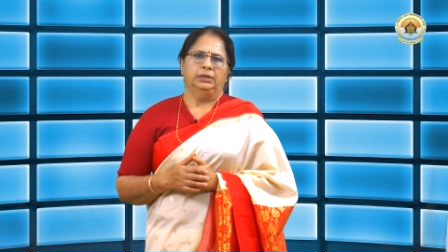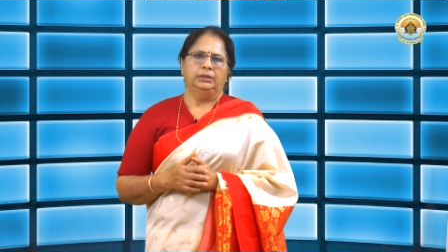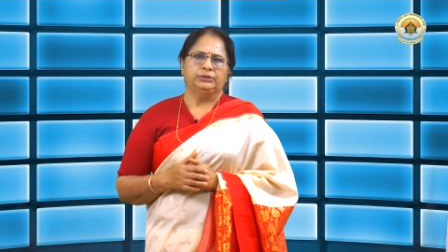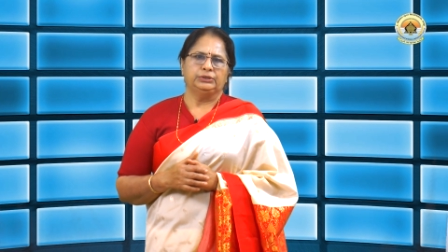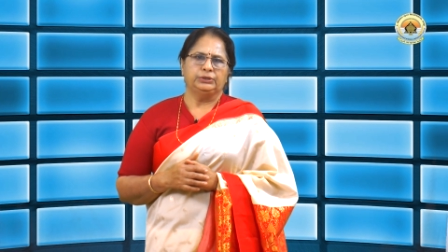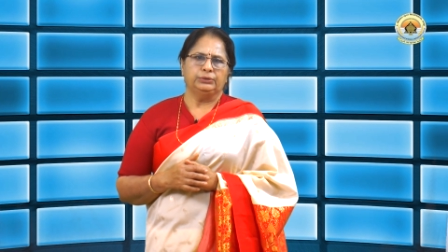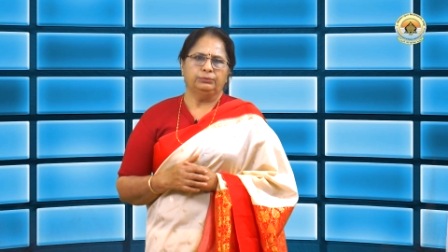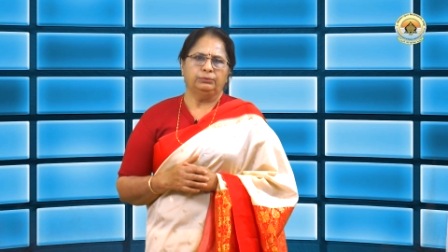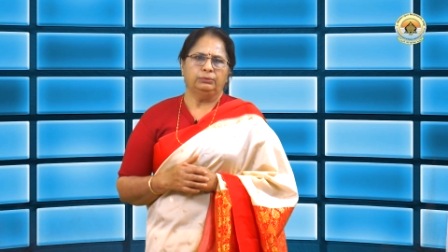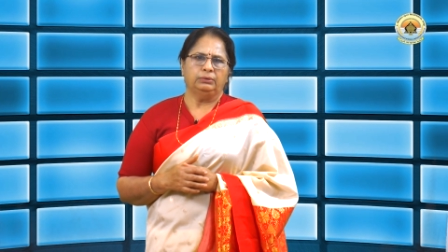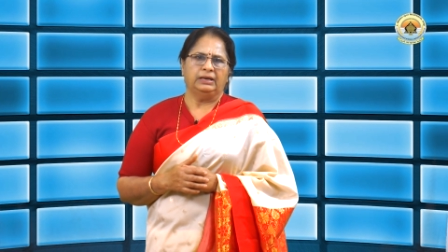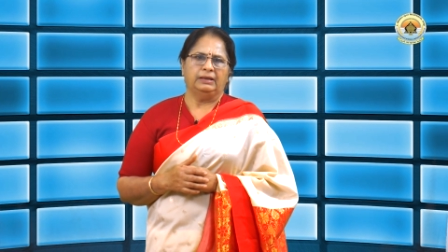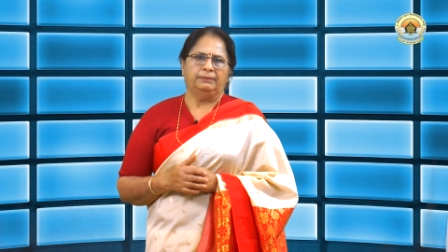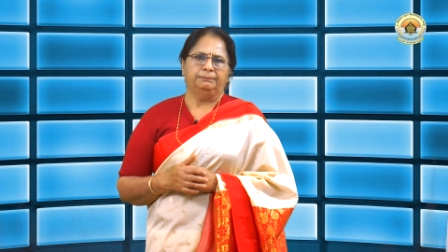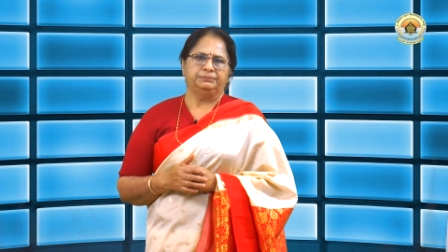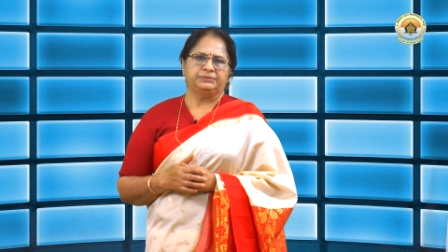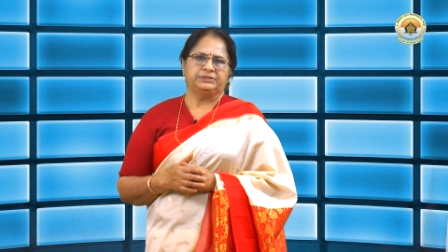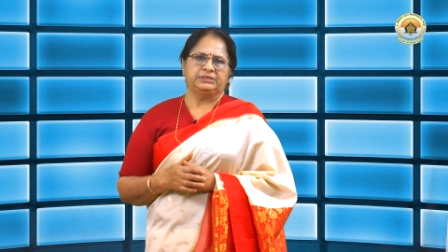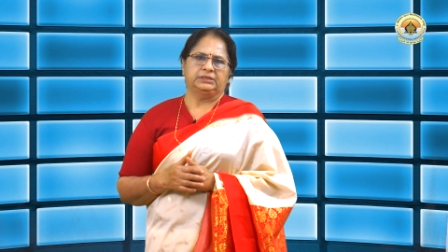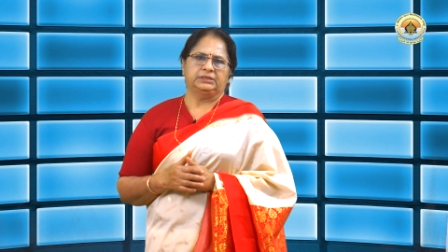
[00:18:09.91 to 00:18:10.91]

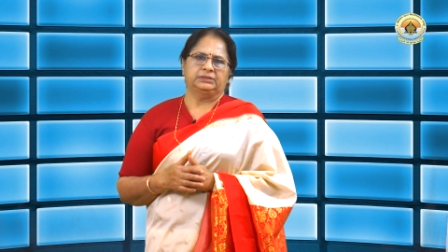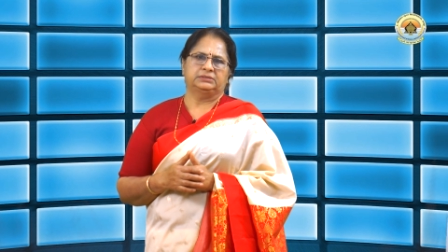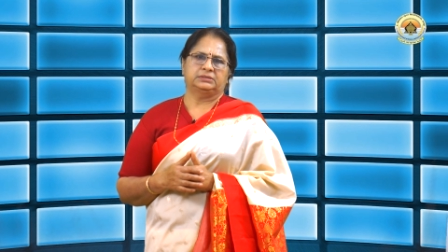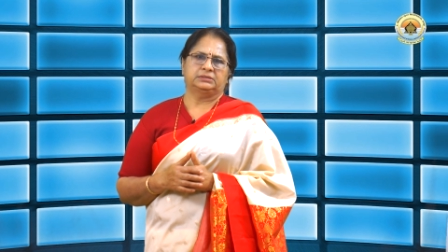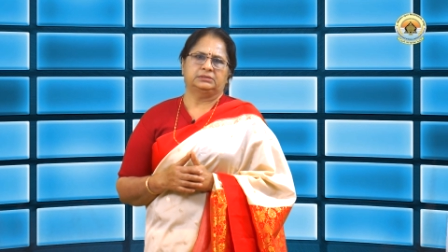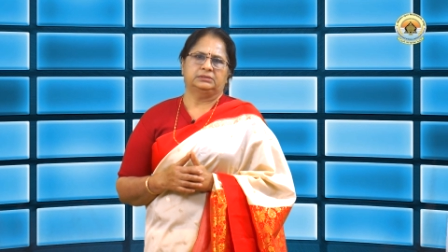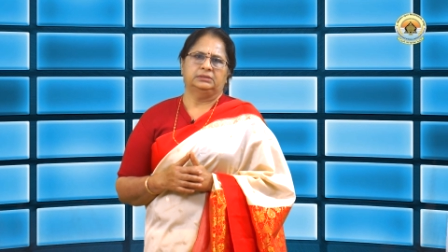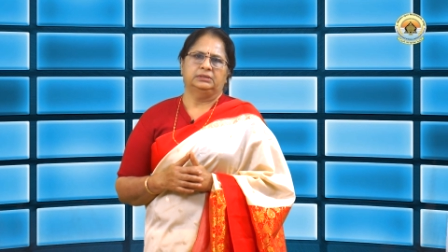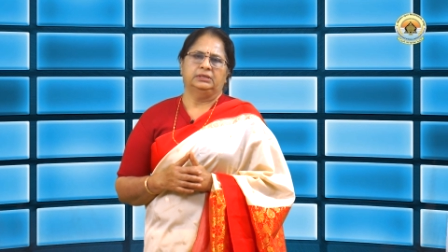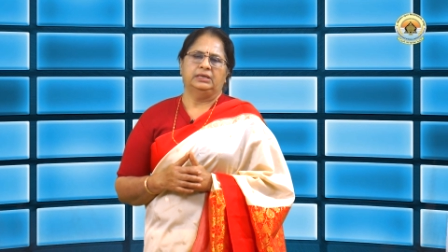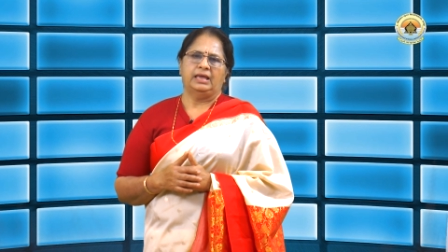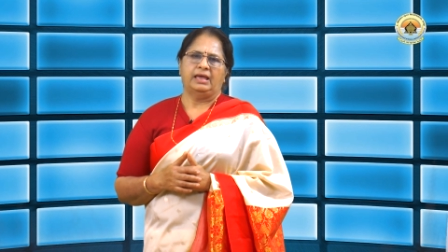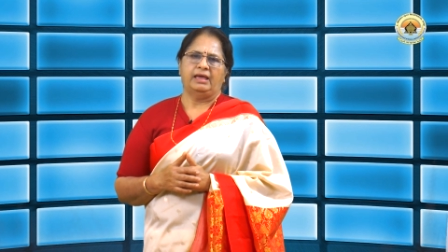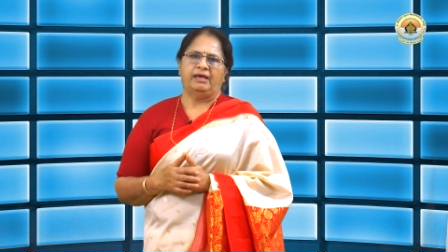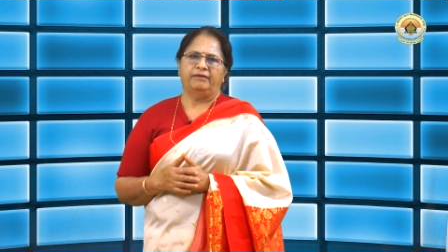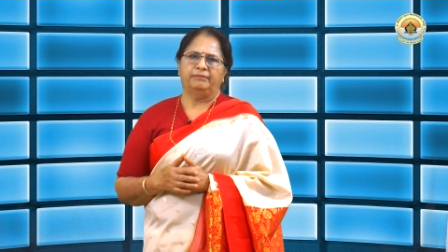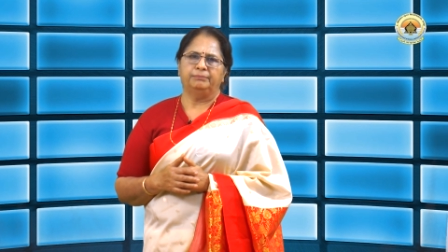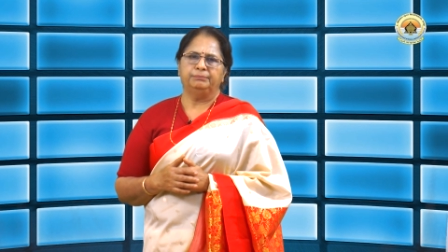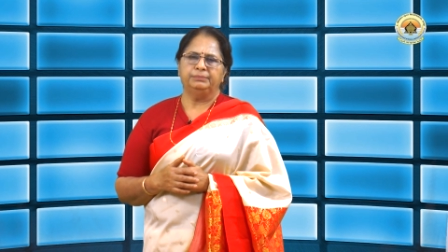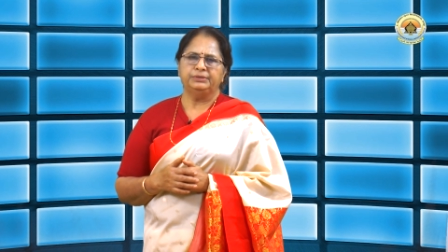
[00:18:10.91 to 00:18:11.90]
neuroleptics
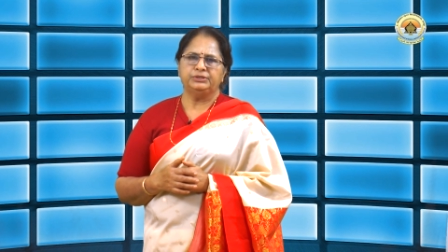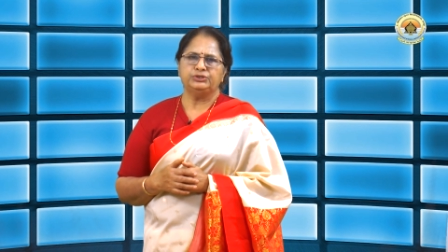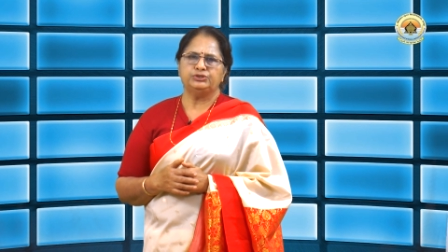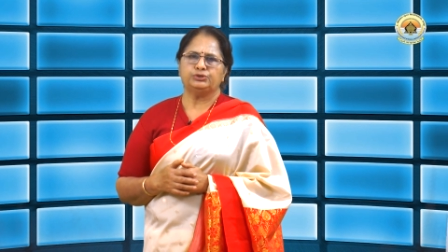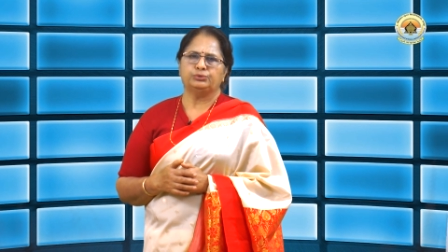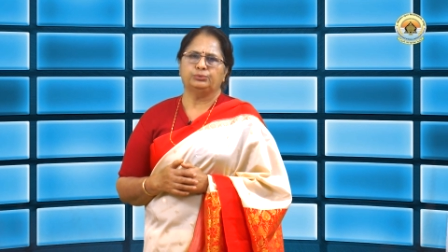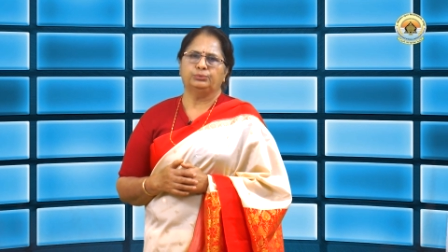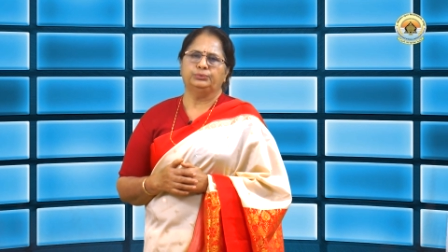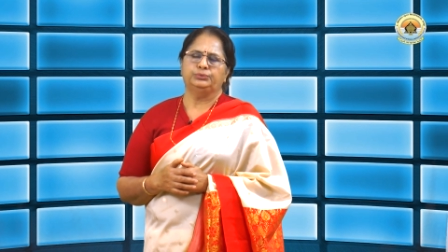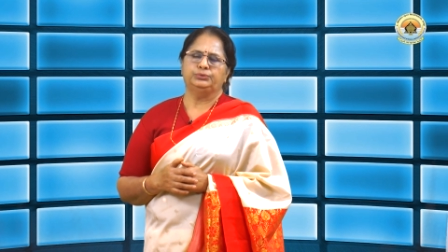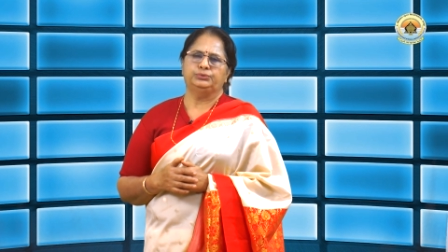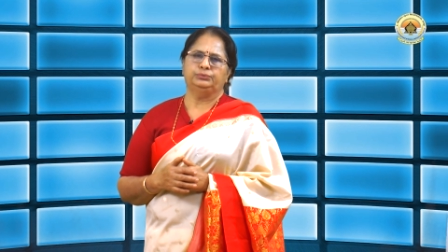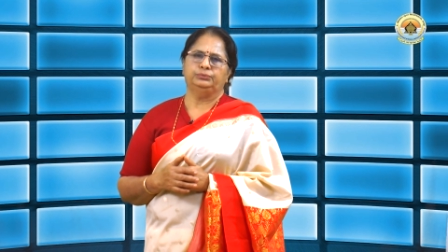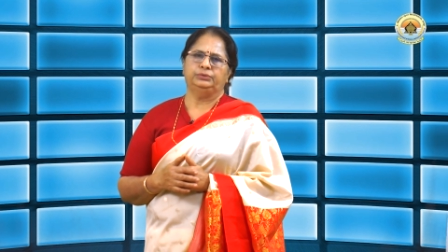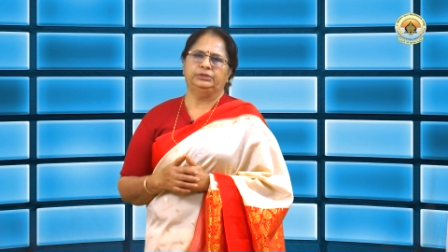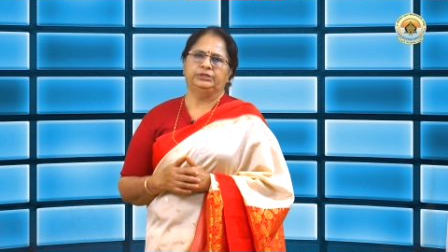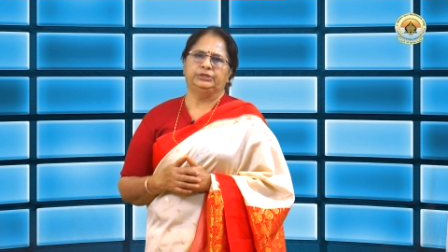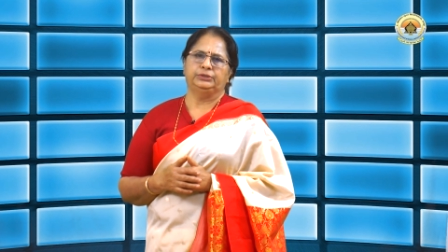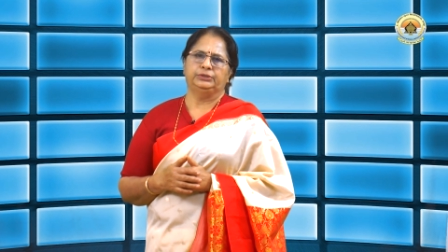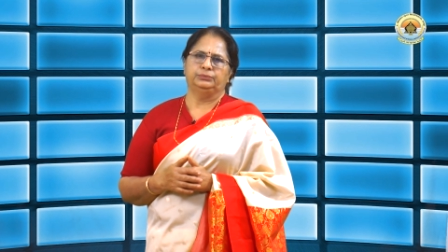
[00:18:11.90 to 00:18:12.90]
have been shown to
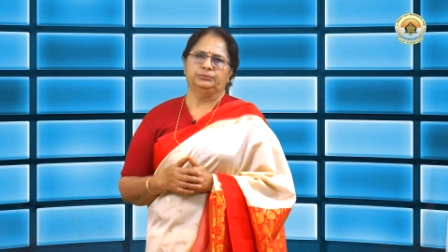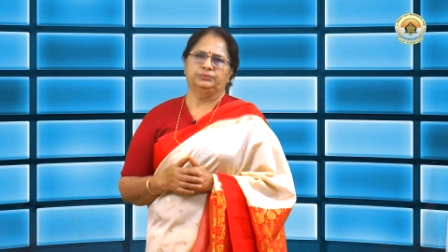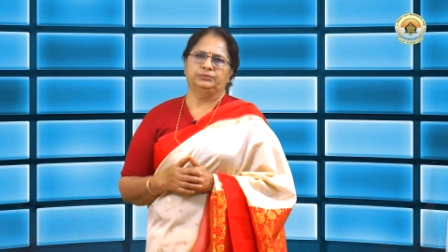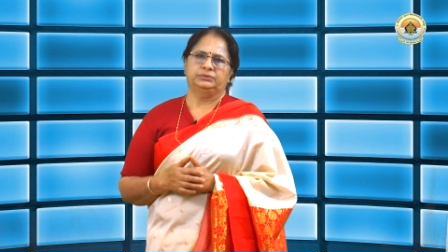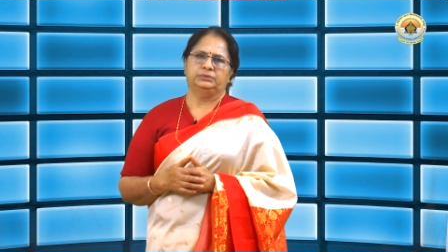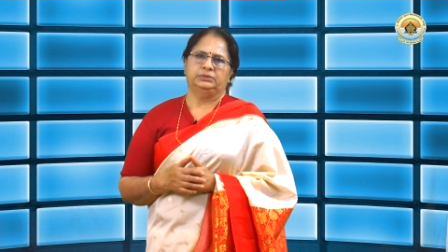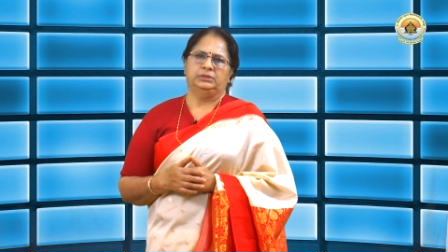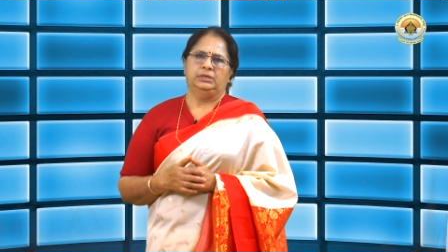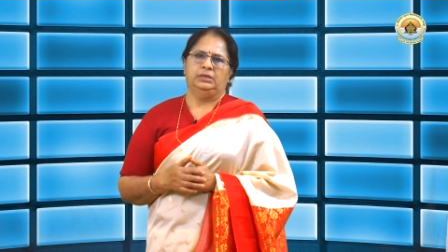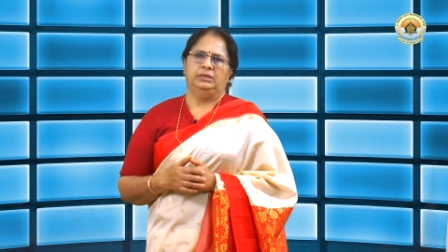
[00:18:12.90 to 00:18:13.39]
reduce